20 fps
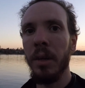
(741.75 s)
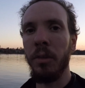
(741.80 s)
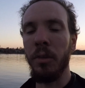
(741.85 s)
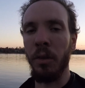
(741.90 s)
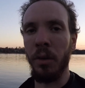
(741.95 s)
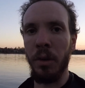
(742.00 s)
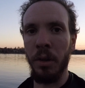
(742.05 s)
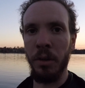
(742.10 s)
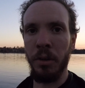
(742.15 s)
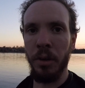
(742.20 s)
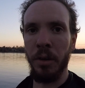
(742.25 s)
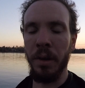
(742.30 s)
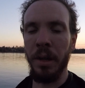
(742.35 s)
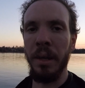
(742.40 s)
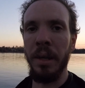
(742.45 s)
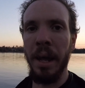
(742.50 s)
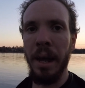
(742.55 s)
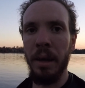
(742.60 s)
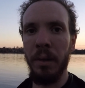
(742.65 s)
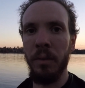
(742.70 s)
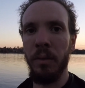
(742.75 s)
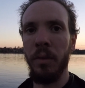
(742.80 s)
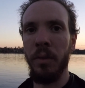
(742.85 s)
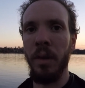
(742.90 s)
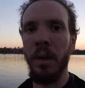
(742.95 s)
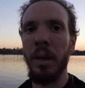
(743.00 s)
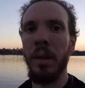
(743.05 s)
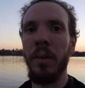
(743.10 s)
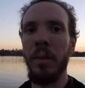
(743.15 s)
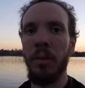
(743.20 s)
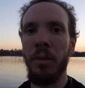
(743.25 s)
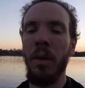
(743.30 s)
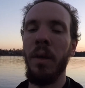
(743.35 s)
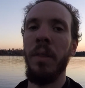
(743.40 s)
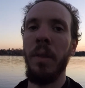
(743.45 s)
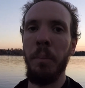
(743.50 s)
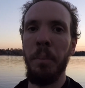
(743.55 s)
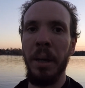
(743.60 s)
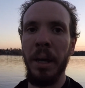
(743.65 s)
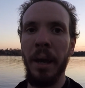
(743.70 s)
So yeah. you can turn it down so that, so
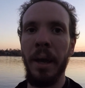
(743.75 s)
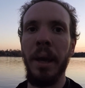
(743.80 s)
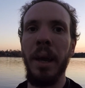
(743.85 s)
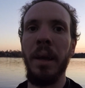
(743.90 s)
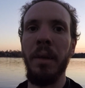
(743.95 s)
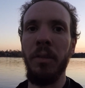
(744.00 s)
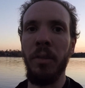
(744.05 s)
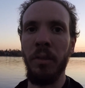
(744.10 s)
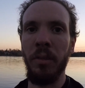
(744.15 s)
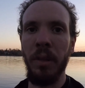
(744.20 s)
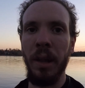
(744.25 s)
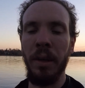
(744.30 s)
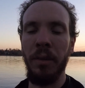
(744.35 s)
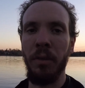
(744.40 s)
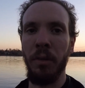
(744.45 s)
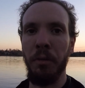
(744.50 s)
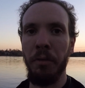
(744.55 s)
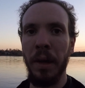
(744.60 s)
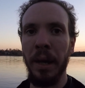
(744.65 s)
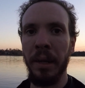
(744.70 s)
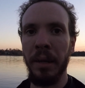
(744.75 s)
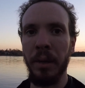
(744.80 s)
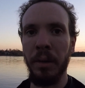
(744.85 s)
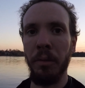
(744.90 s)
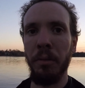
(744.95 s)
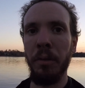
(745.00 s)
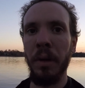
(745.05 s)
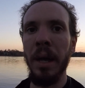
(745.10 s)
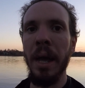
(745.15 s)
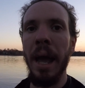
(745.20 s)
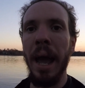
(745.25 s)
that the PAS is less effective.